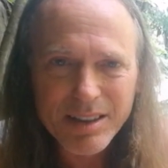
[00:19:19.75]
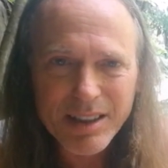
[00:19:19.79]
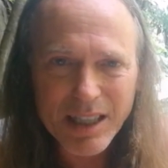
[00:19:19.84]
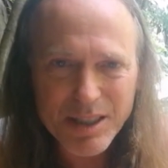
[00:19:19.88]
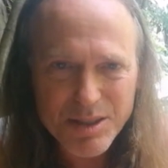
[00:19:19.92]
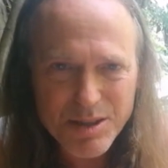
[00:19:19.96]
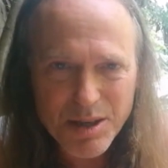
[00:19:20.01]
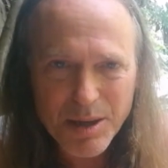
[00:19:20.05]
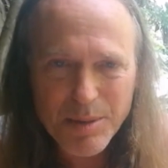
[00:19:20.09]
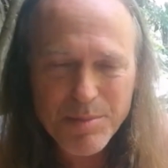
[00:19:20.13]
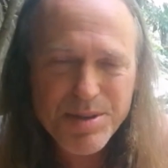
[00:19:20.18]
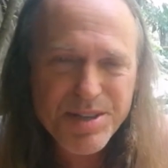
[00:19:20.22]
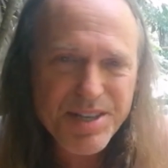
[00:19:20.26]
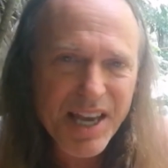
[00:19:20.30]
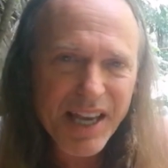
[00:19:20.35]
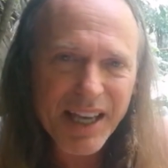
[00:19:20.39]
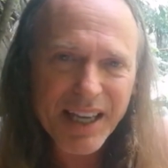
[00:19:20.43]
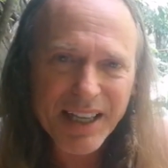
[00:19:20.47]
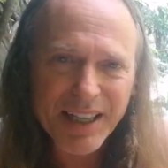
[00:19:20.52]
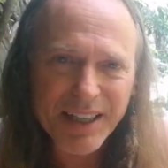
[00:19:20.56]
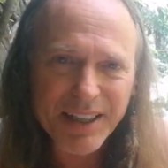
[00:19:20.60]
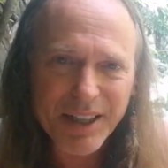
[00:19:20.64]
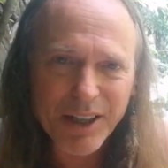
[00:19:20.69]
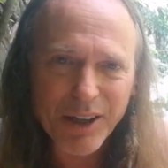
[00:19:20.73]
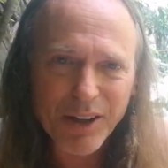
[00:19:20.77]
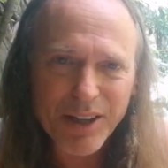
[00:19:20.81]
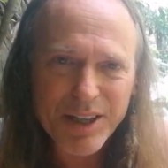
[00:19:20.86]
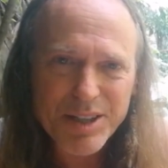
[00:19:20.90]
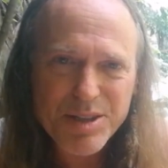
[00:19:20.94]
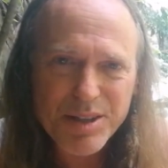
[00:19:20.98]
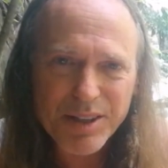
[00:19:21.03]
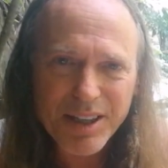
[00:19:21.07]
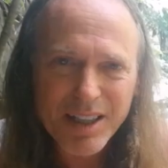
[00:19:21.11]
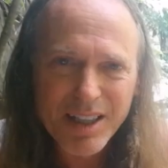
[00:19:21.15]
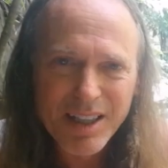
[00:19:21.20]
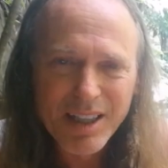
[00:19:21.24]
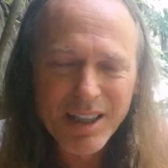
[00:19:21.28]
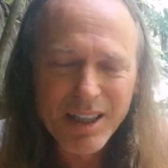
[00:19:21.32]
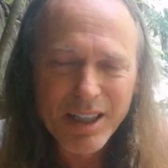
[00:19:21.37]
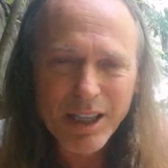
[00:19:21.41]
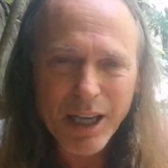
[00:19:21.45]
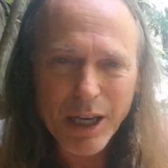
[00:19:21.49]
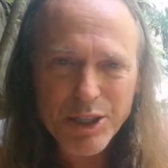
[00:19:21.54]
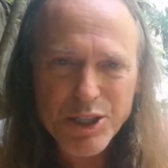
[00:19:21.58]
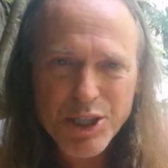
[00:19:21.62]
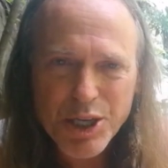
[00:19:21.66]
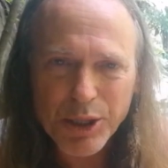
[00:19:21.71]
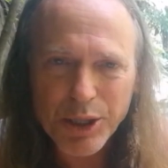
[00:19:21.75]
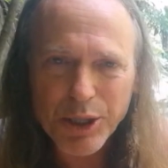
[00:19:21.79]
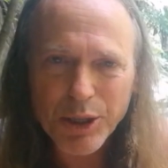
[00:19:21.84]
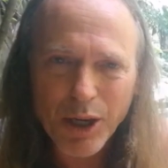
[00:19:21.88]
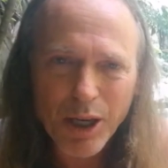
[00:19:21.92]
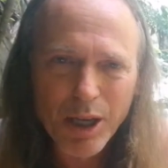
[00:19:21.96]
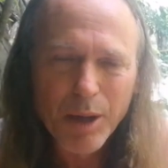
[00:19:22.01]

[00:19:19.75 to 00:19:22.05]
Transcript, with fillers: That's what I'm saying. You know, that's it. That's your, you,